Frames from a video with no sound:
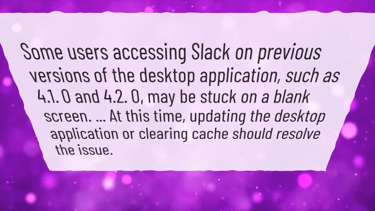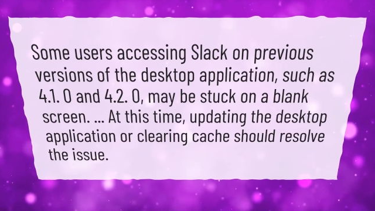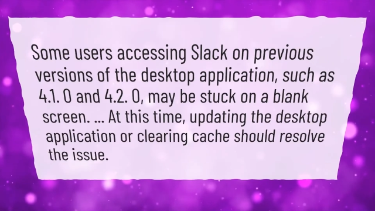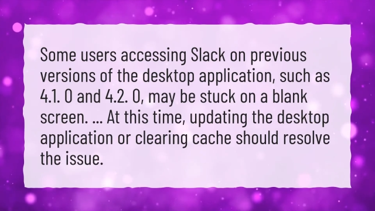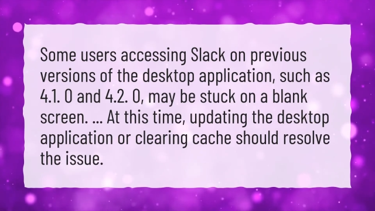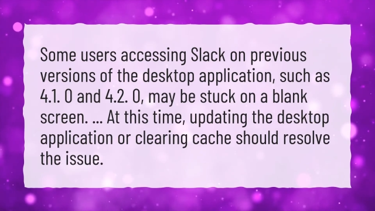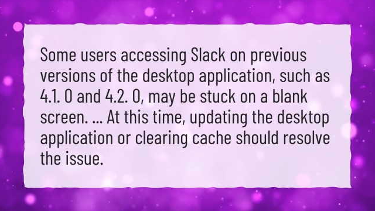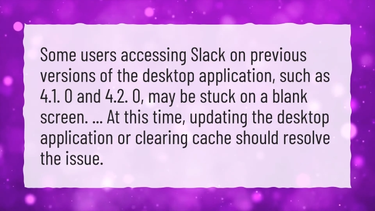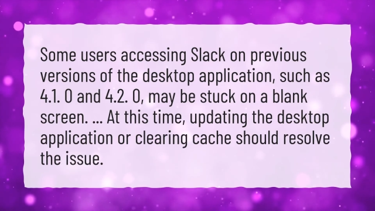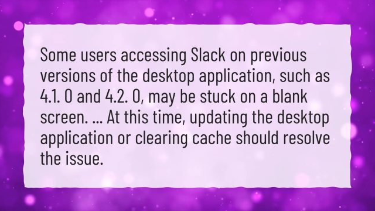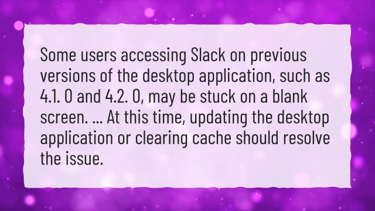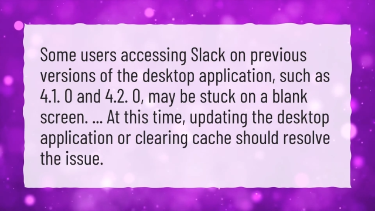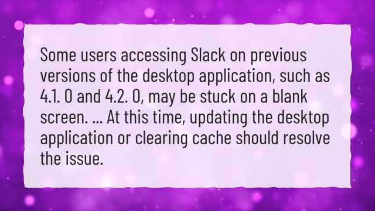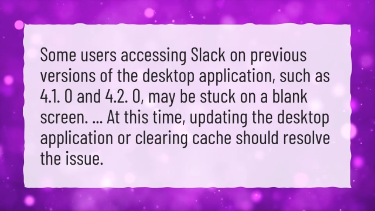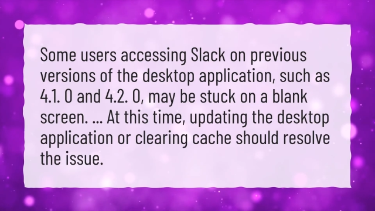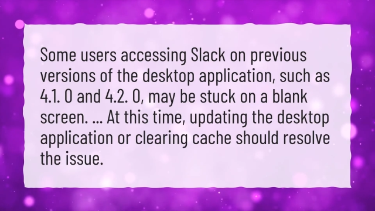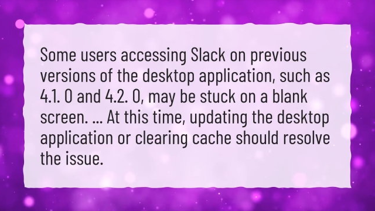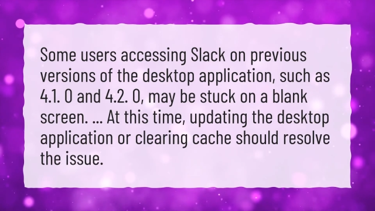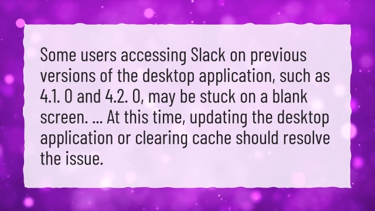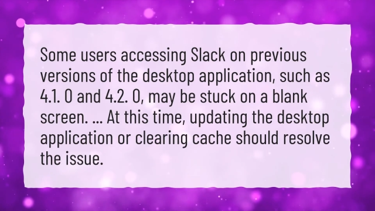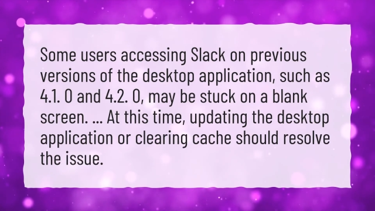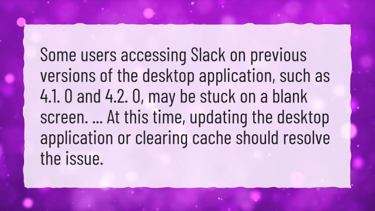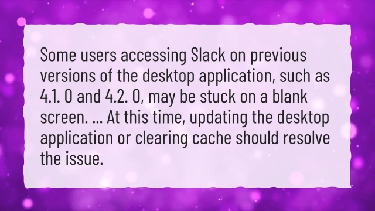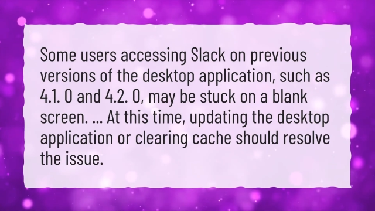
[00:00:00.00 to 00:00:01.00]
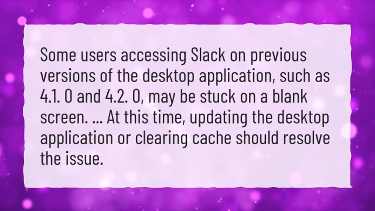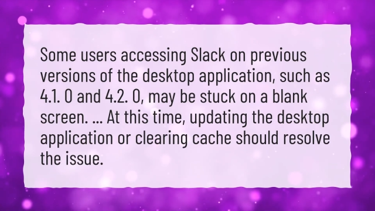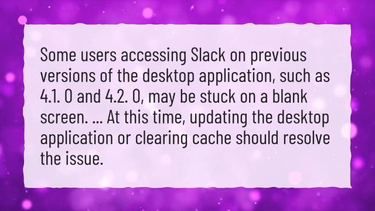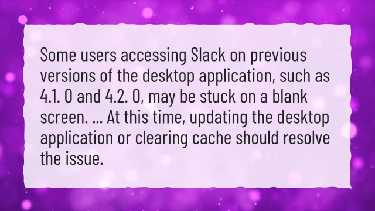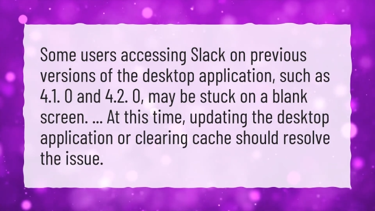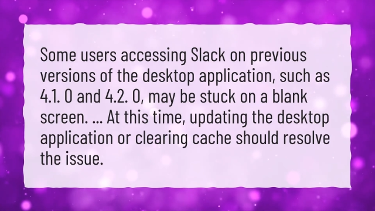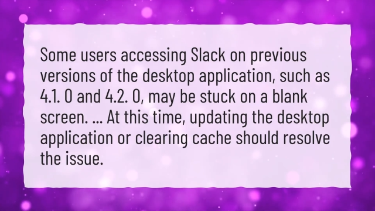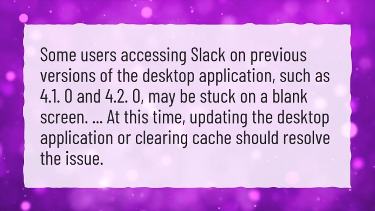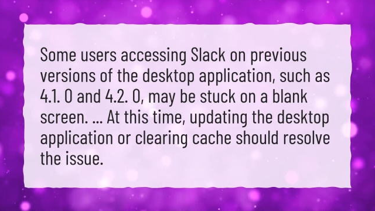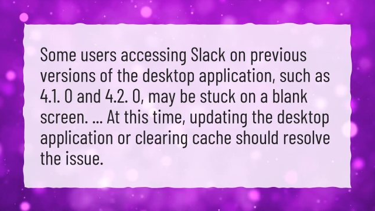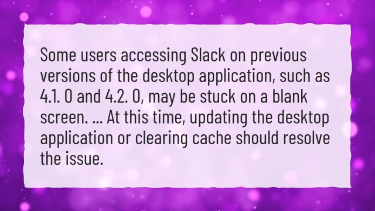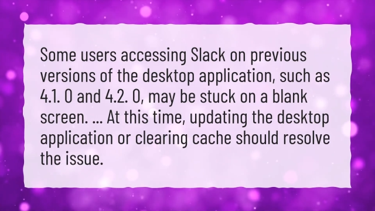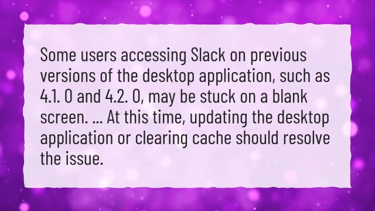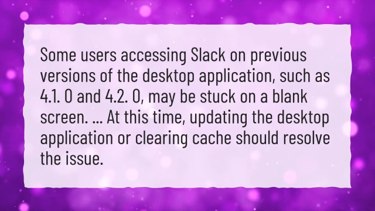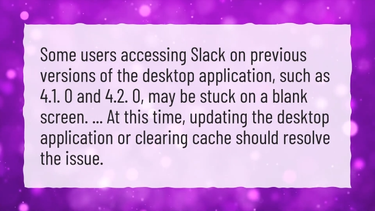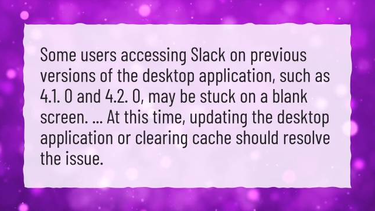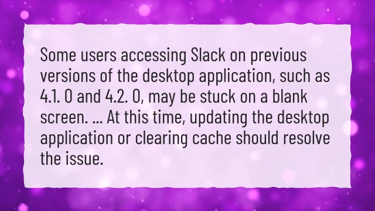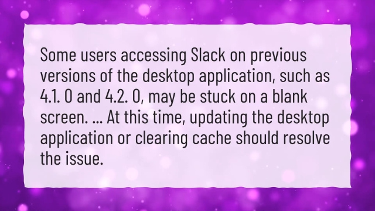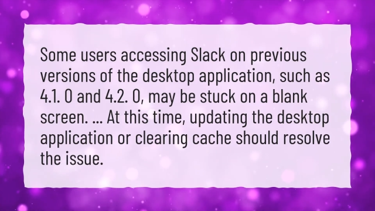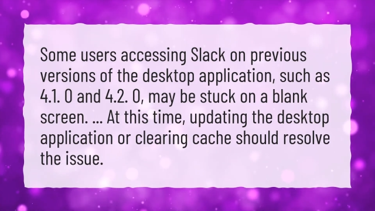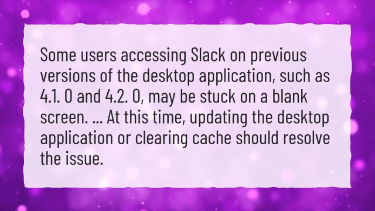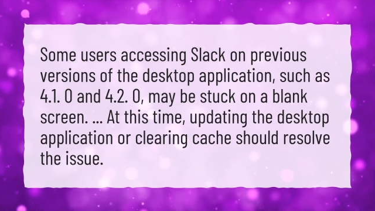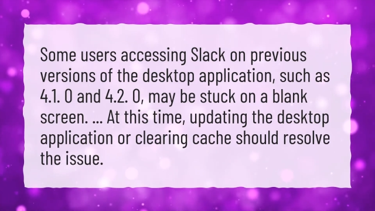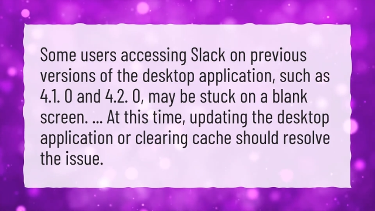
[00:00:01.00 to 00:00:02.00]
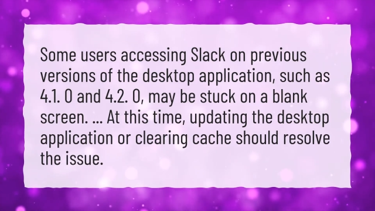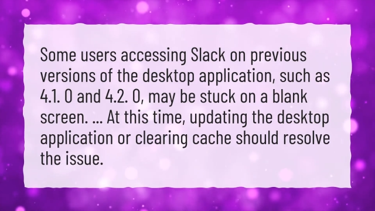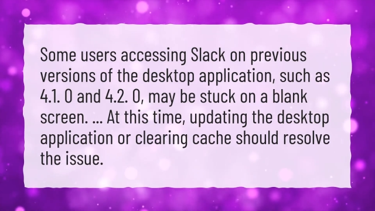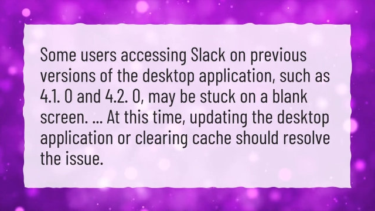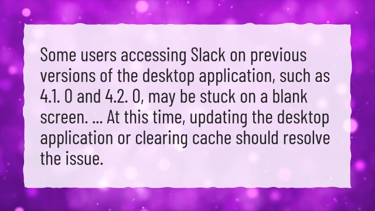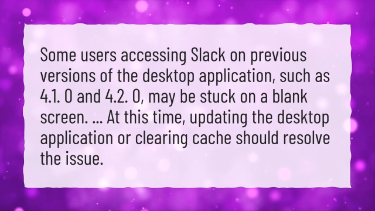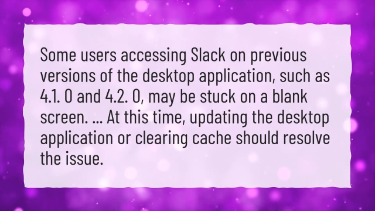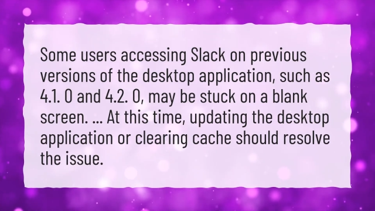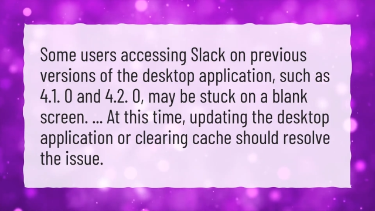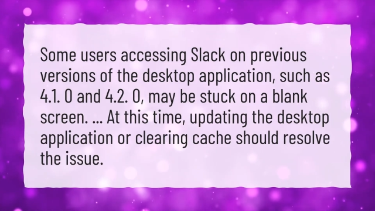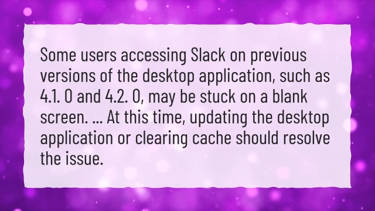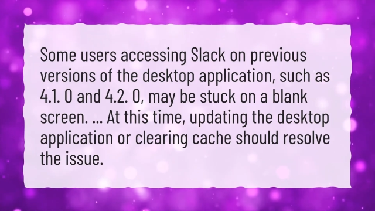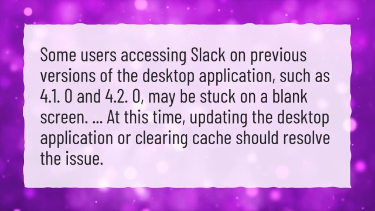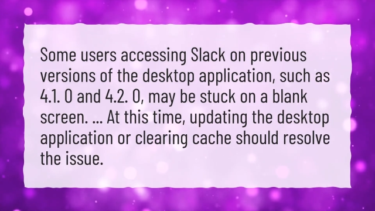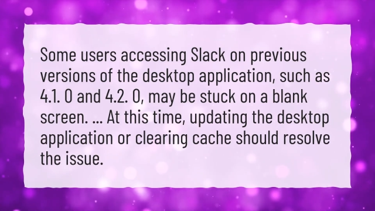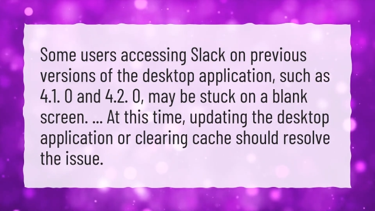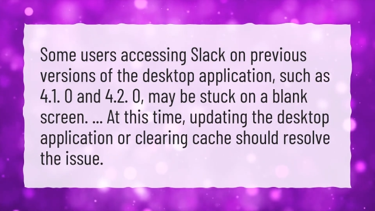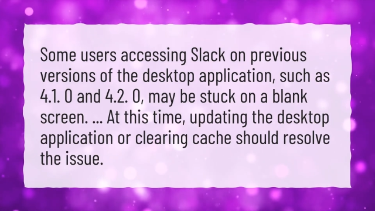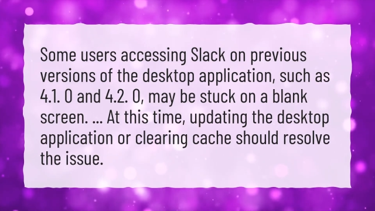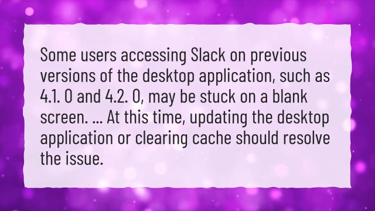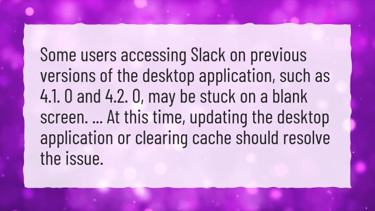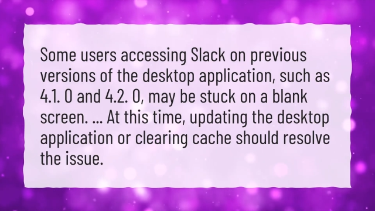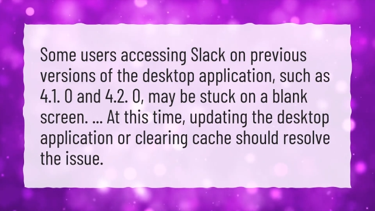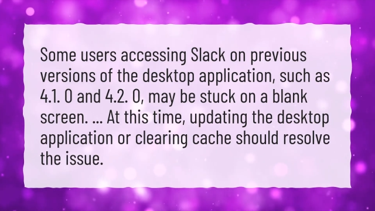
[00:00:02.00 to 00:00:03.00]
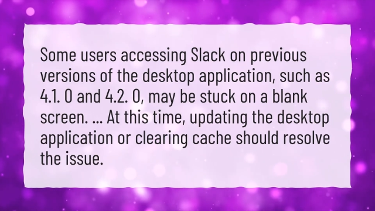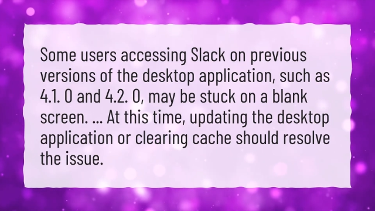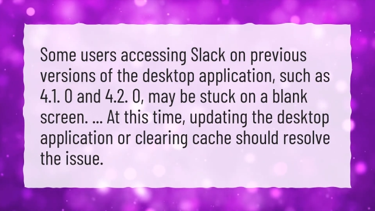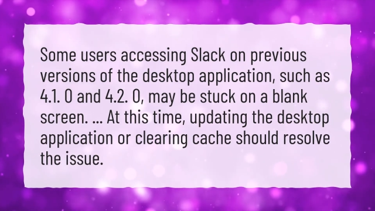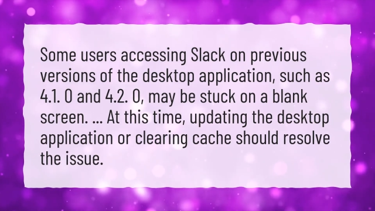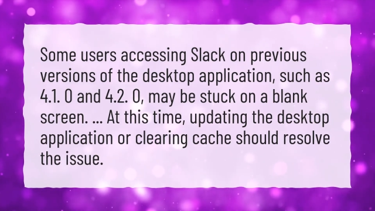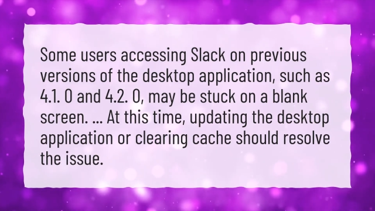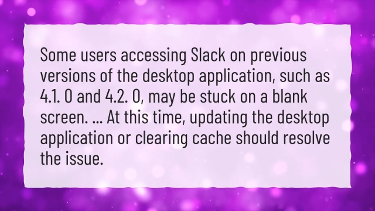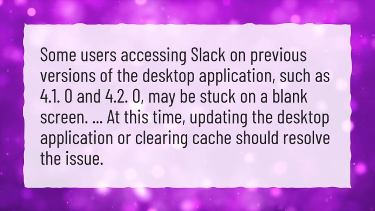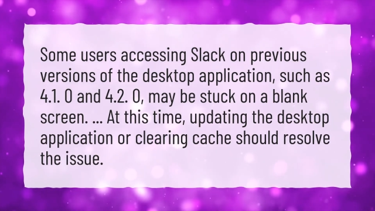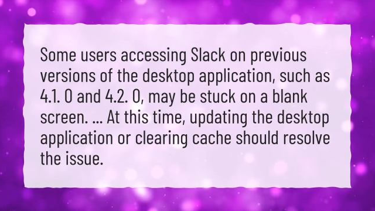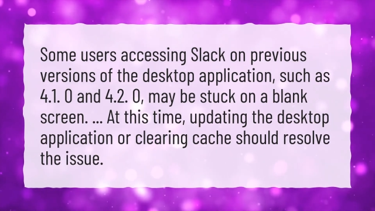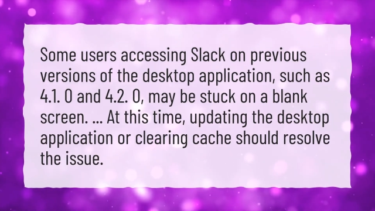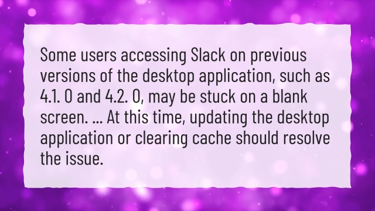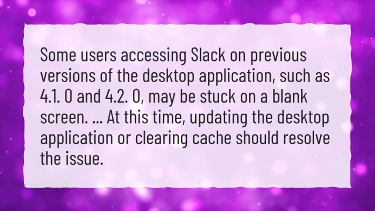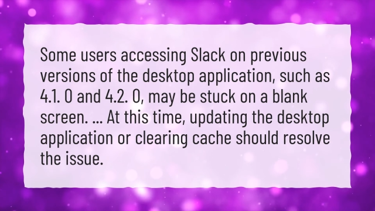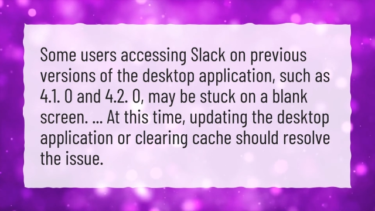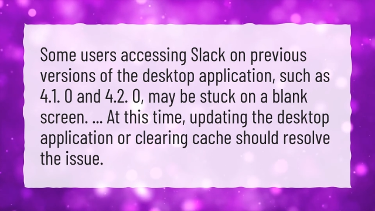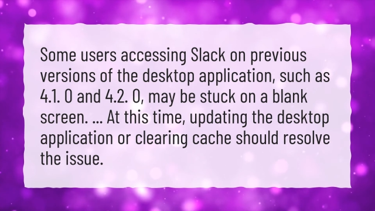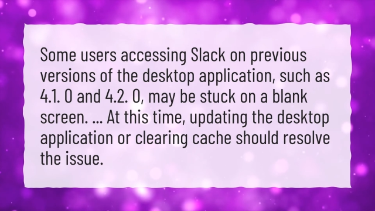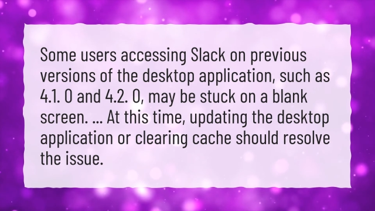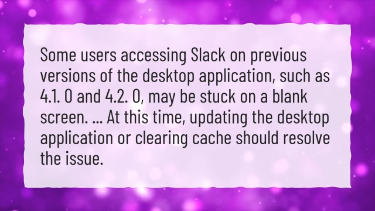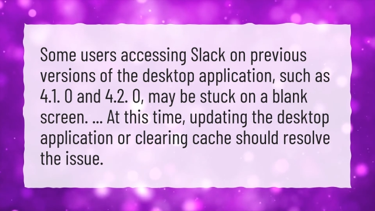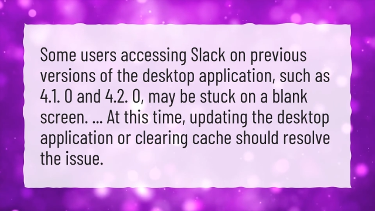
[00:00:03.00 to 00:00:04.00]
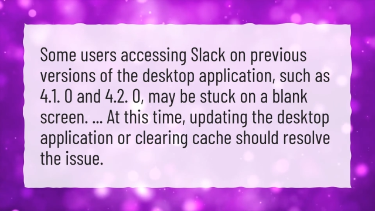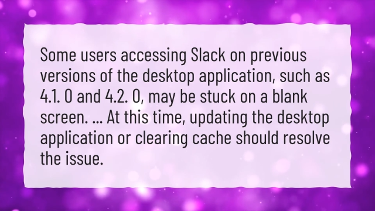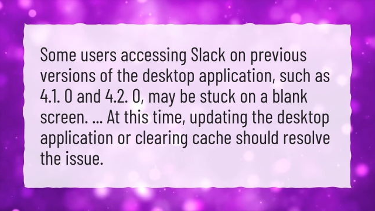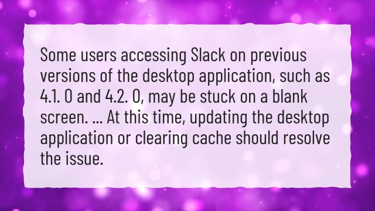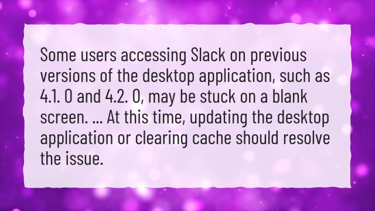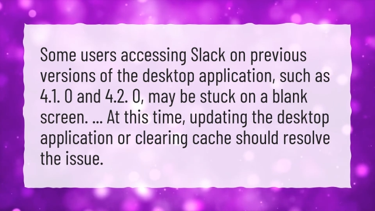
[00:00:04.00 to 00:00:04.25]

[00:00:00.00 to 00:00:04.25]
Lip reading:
(no speaker visible)